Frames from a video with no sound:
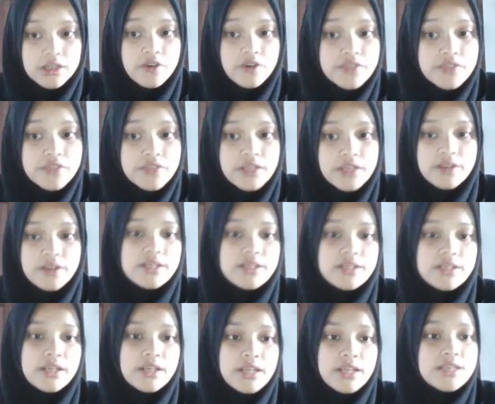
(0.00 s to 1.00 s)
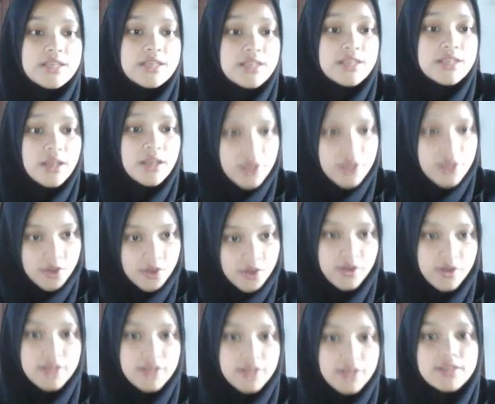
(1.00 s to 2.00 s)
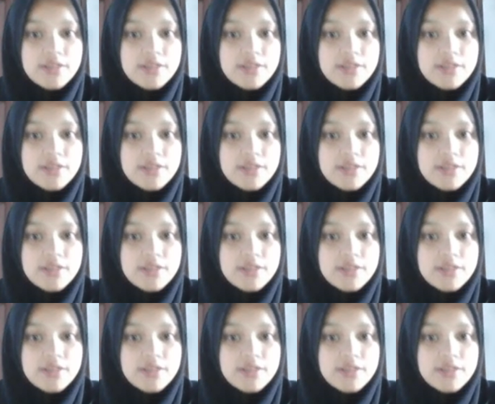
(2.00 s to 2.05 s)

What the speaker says: of secretion is urine.